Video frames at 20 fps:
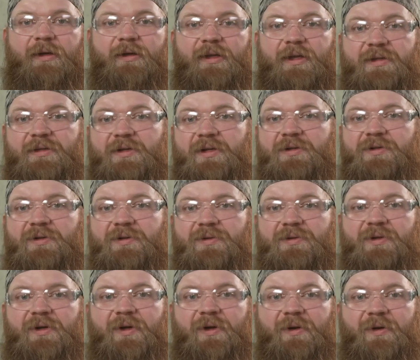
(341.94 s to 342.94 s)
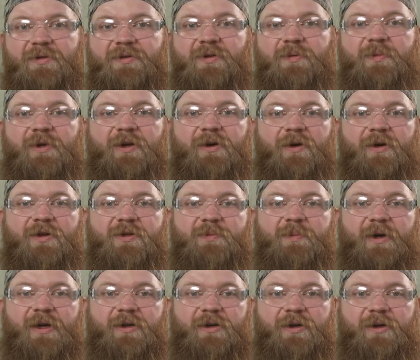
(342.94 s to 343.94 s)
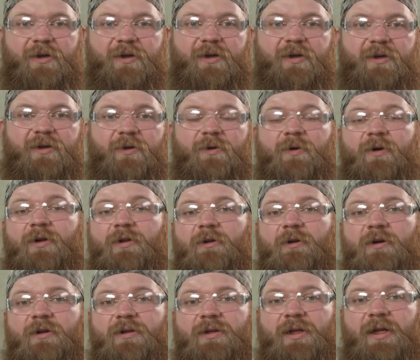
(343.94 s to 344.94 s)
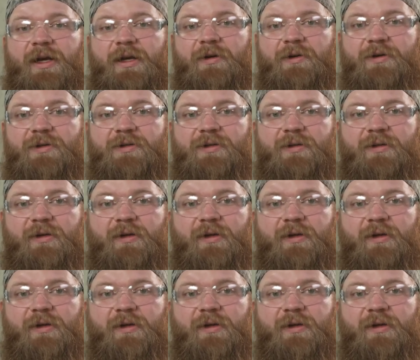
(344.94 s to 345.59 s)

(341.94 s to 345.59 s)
These issues can also be caused by dirty or clogged liners.